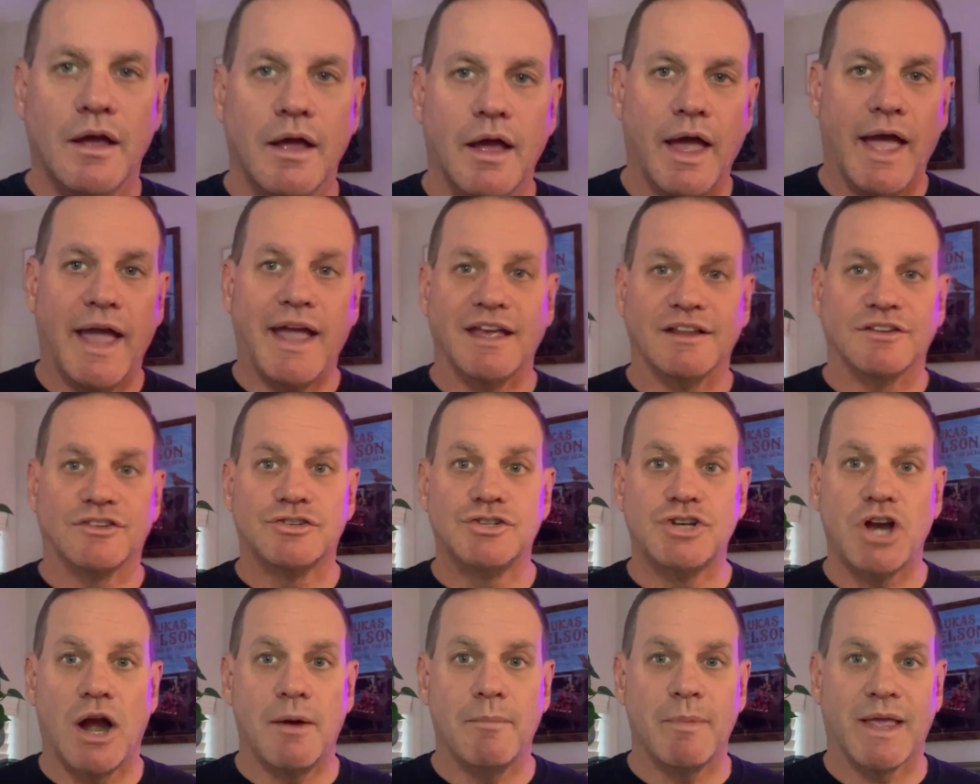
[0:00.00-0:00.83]
Hey, it's
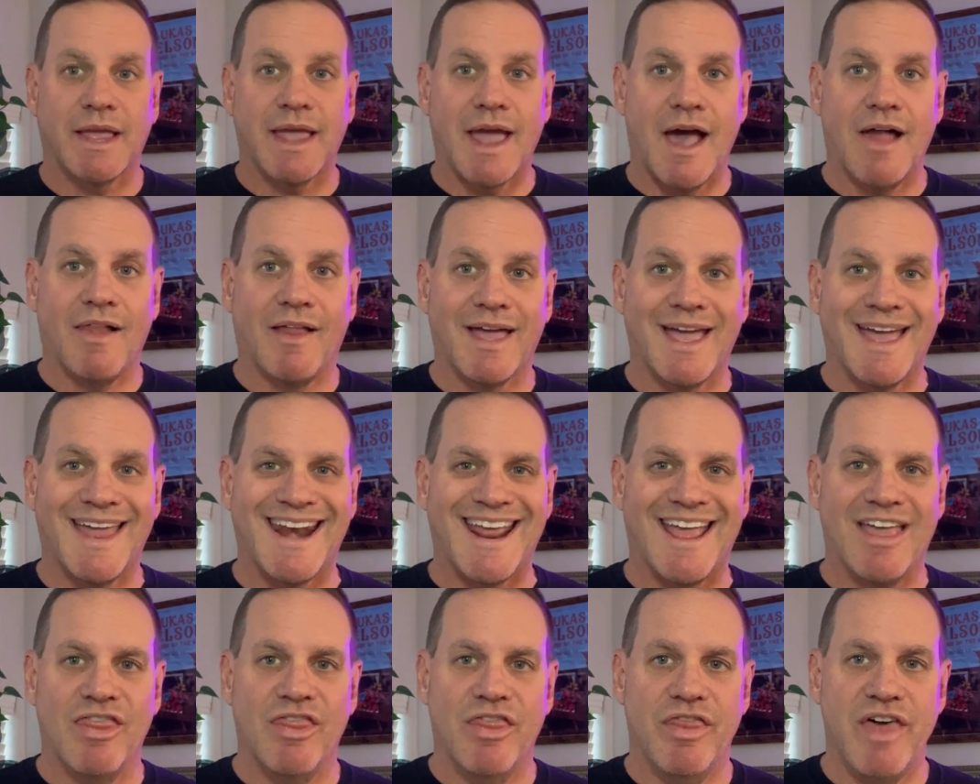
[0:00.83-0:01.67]
Jeremy
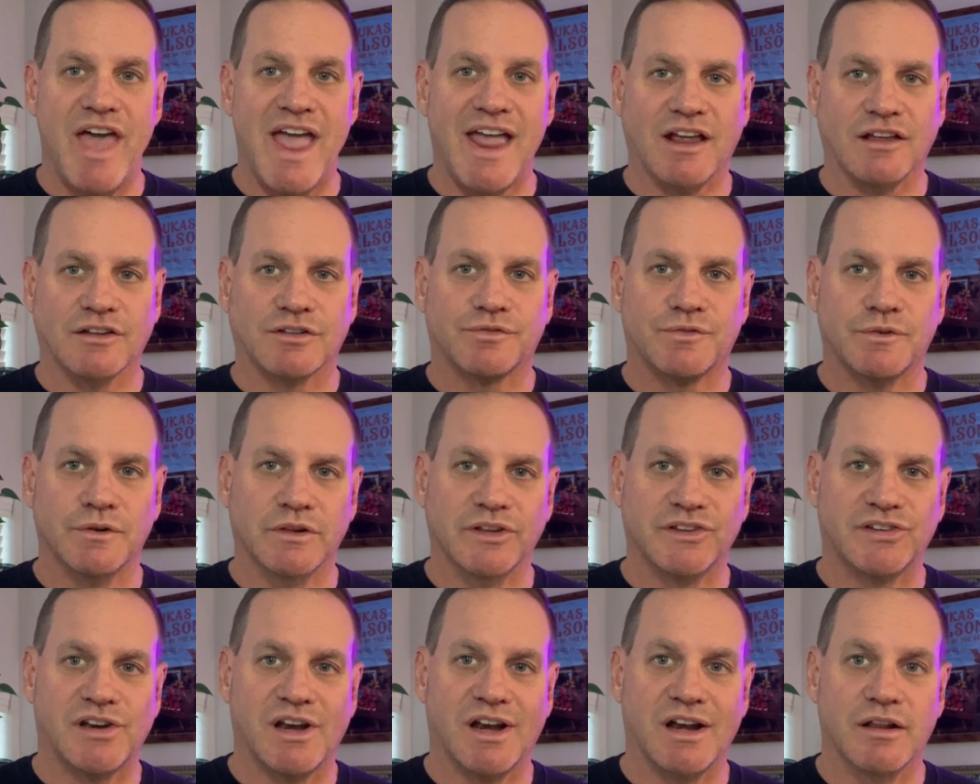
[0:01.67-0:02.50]
Callahan, and thanks for
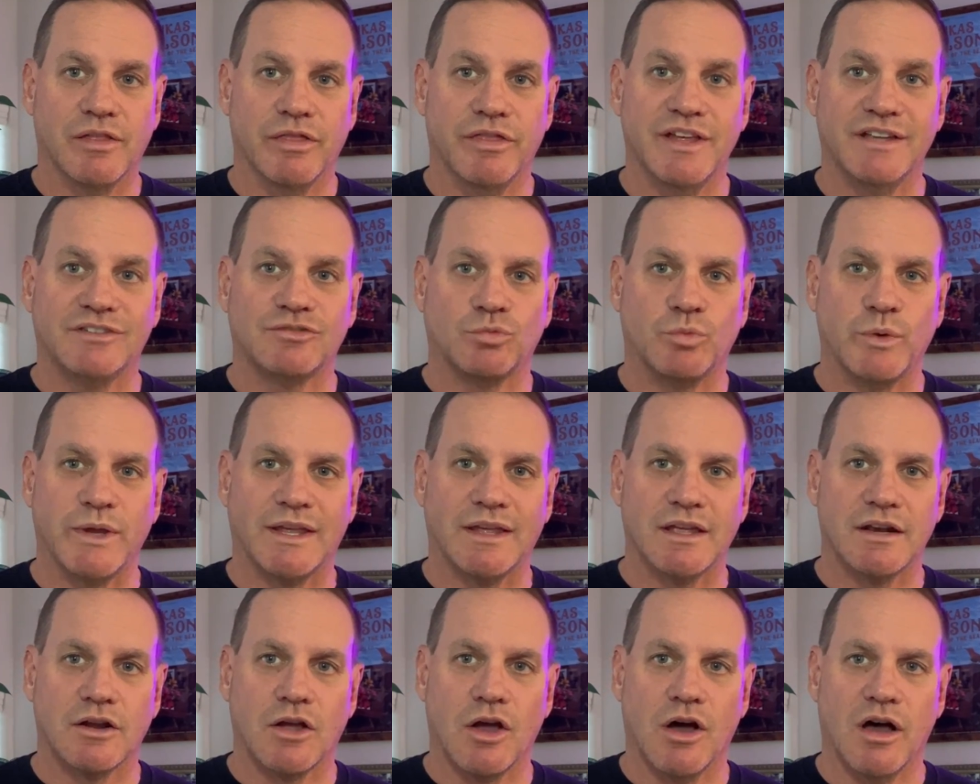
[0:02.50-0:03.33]
listening to This
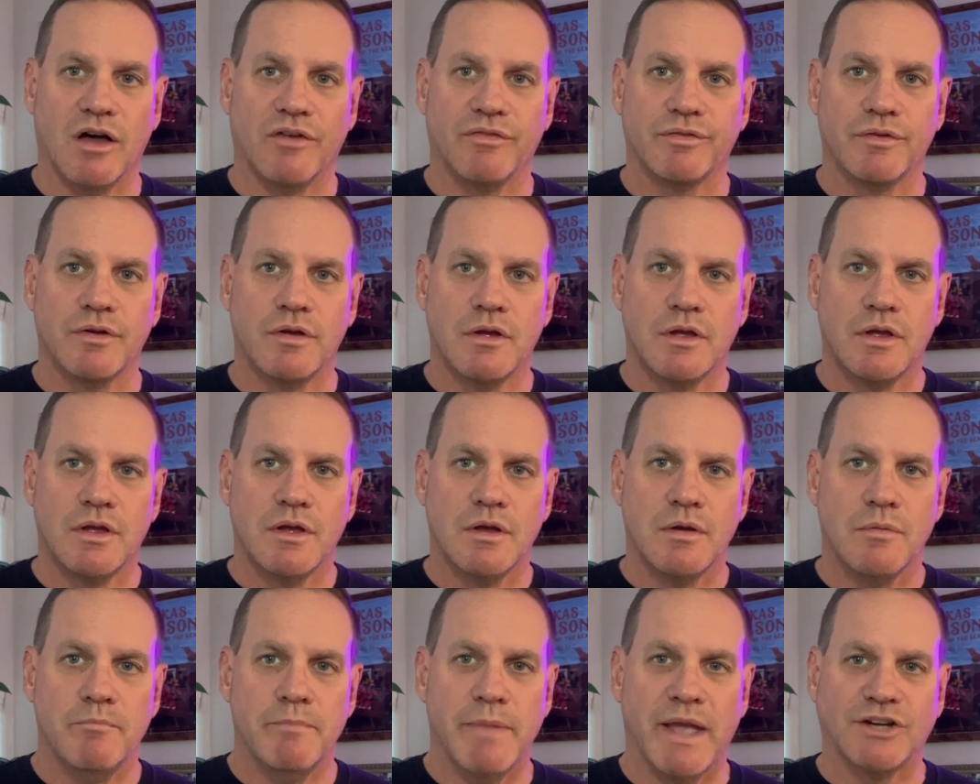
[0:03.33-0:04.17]
Week in Golf.
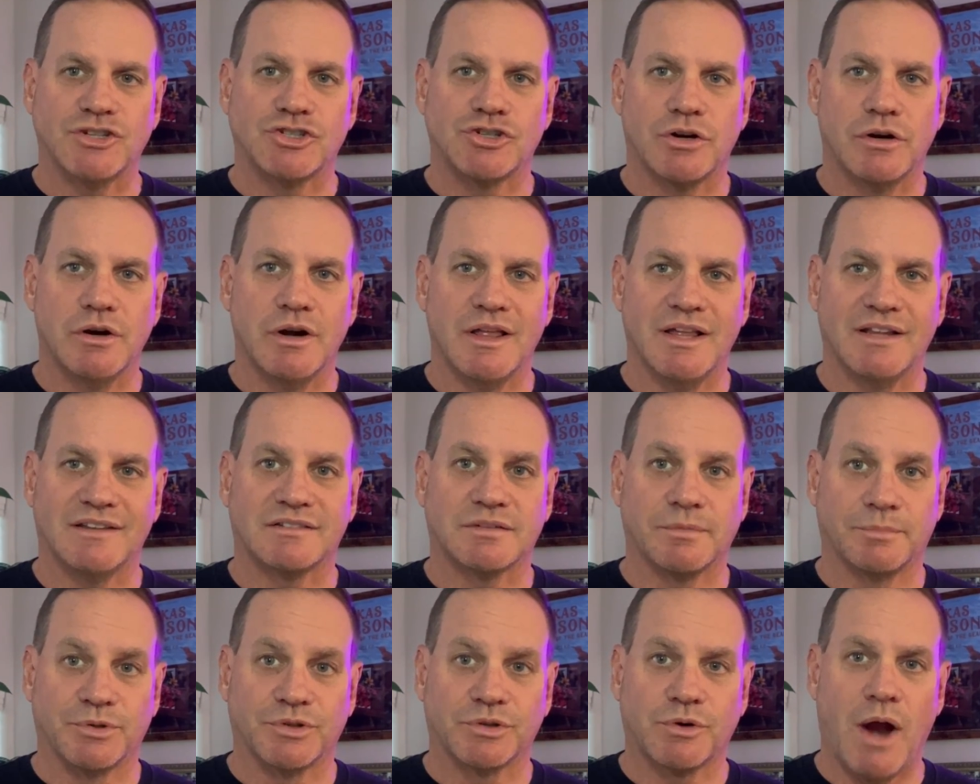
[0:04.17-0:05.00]
Make sure and hit
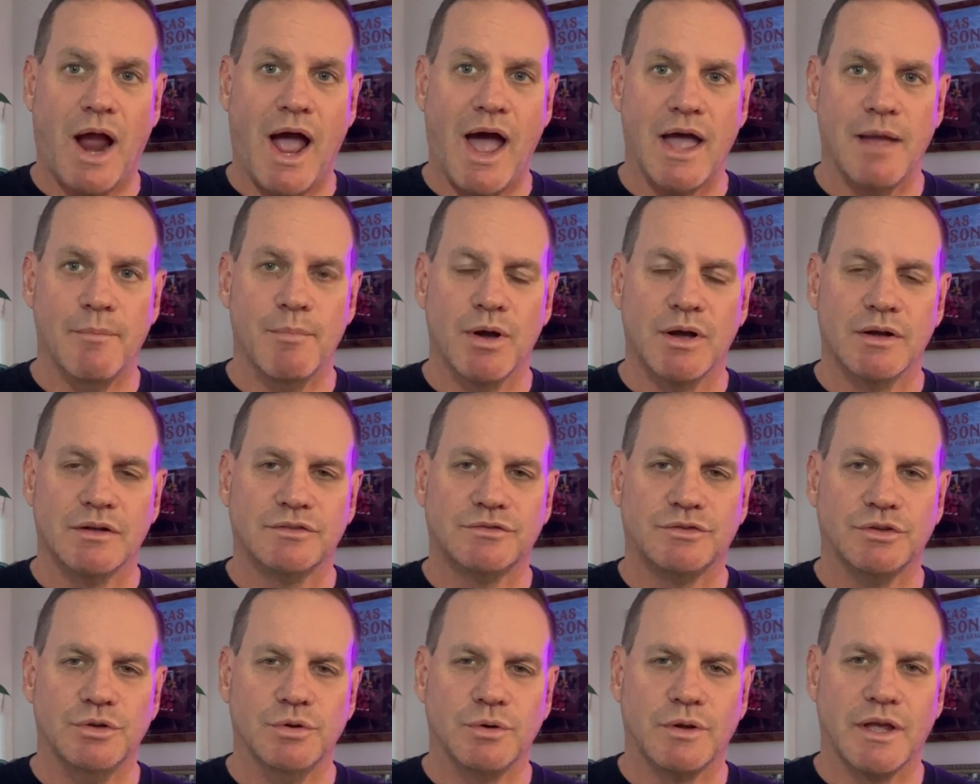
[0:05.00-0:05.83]
subscribe
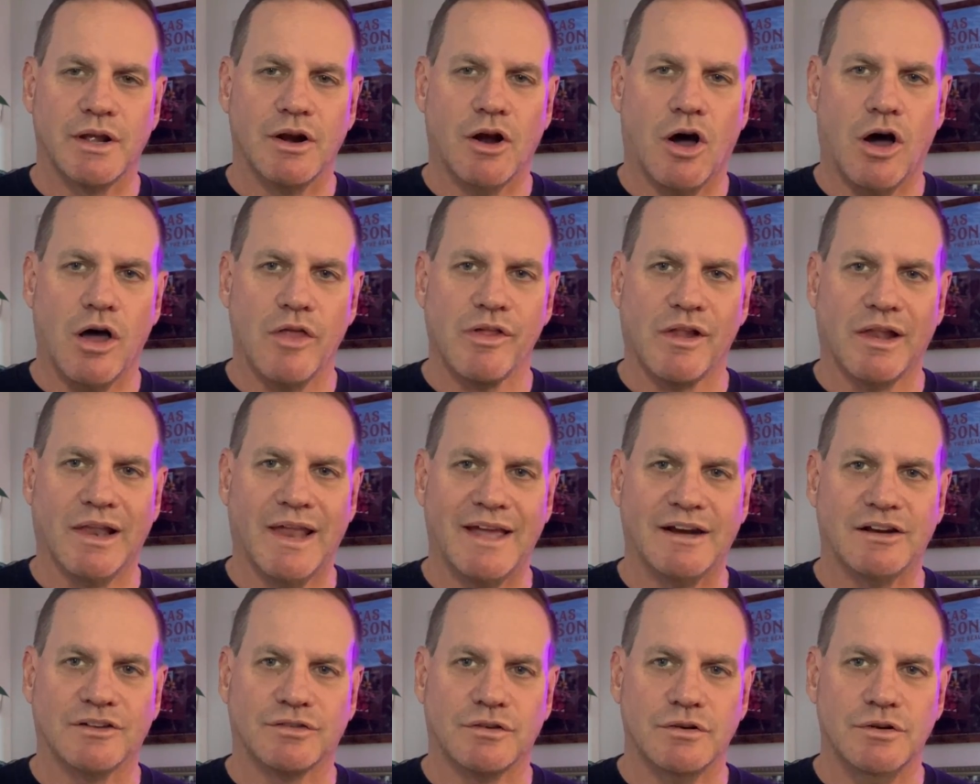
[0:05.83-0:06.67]
so you can get all the
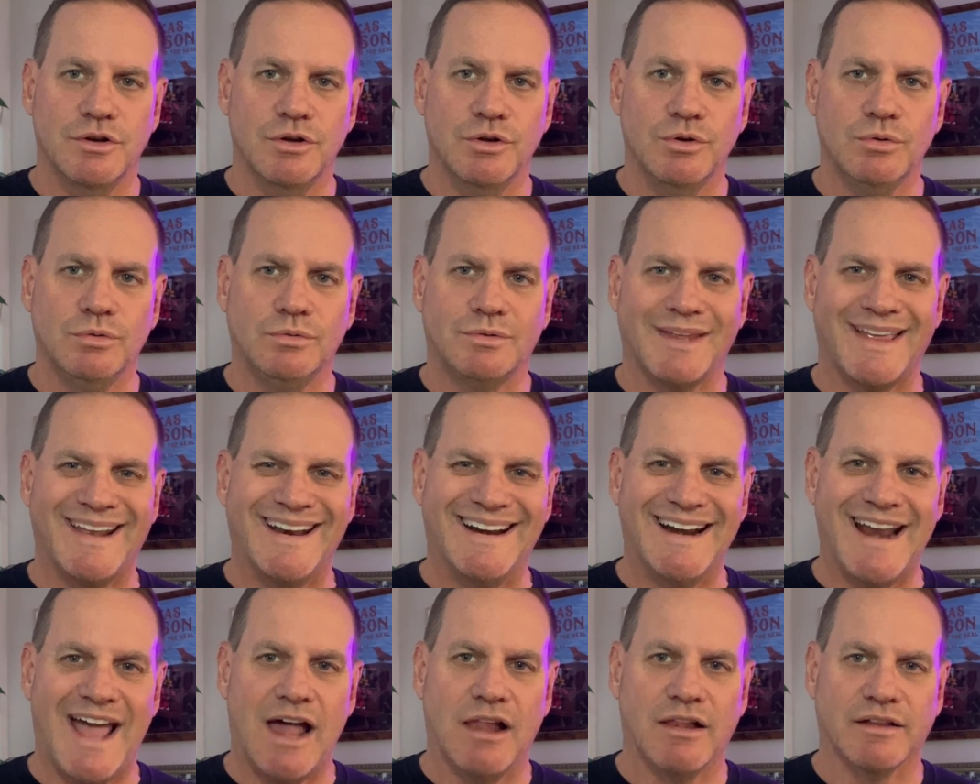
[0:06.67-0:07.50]
latest news and
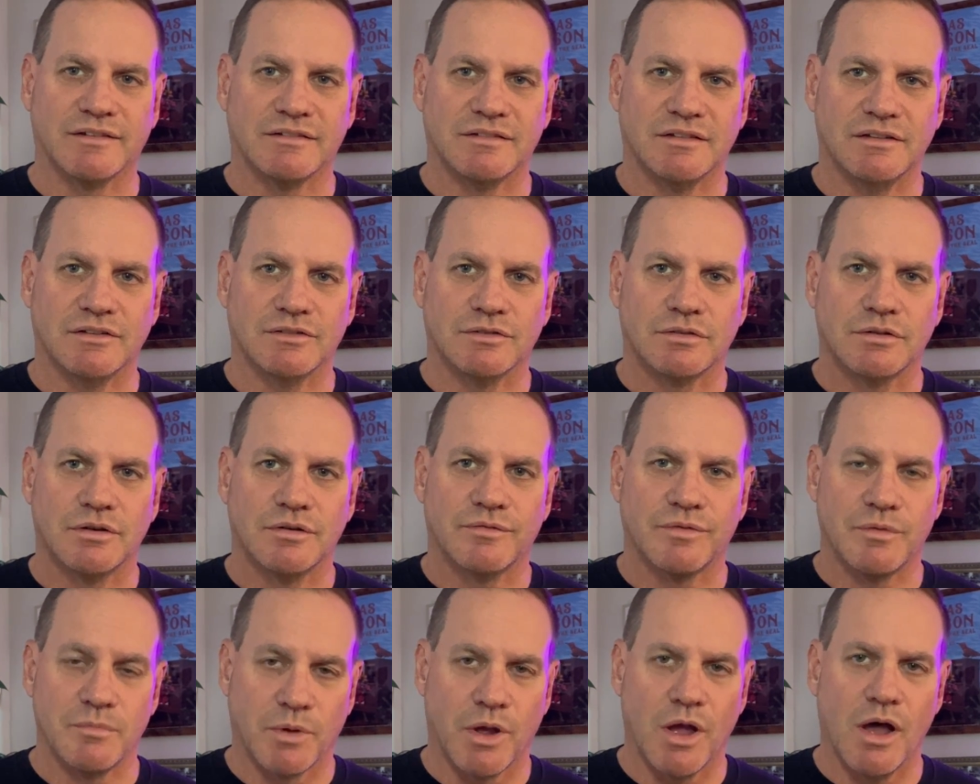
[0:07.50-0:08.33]
analysis
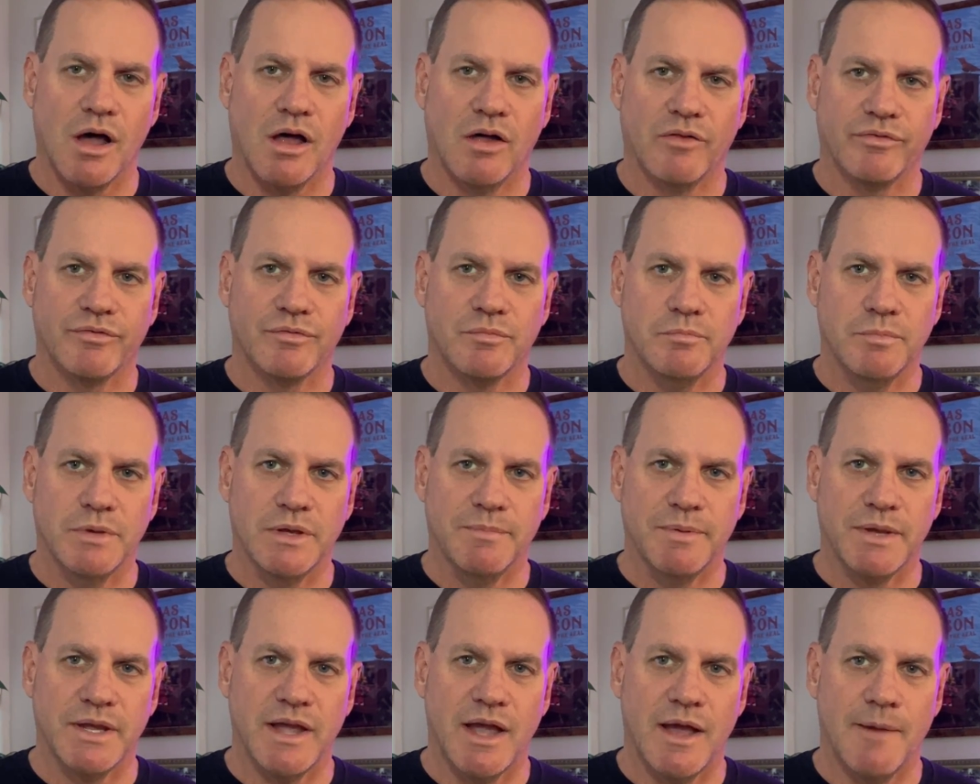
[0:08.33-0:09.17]
from Golf
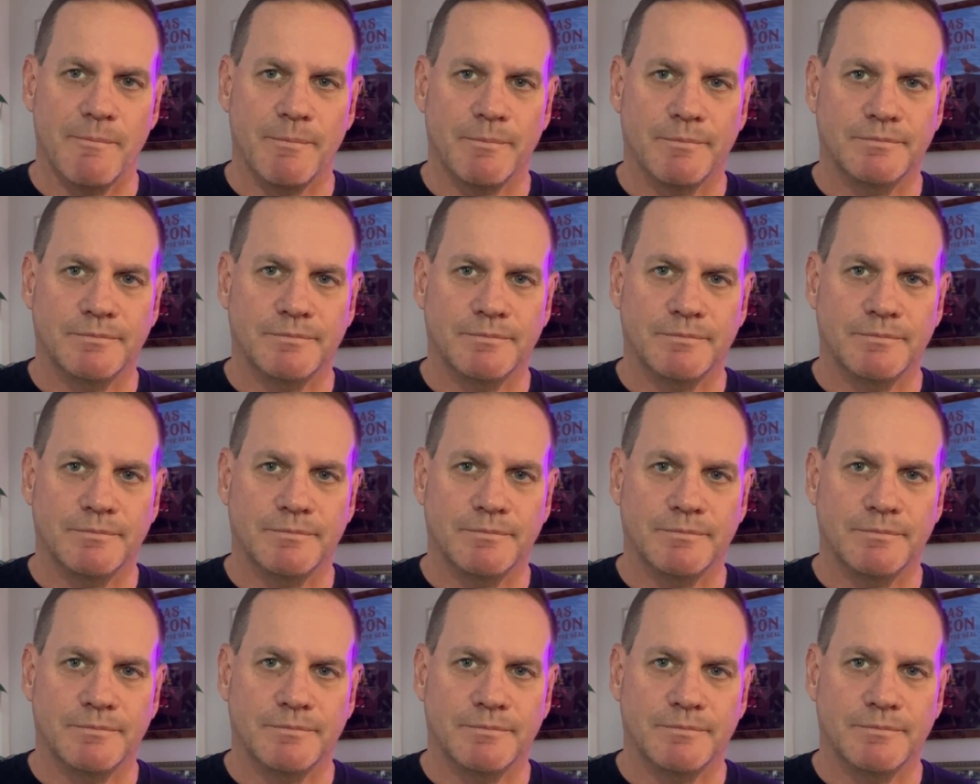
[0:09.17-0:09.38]
BPM.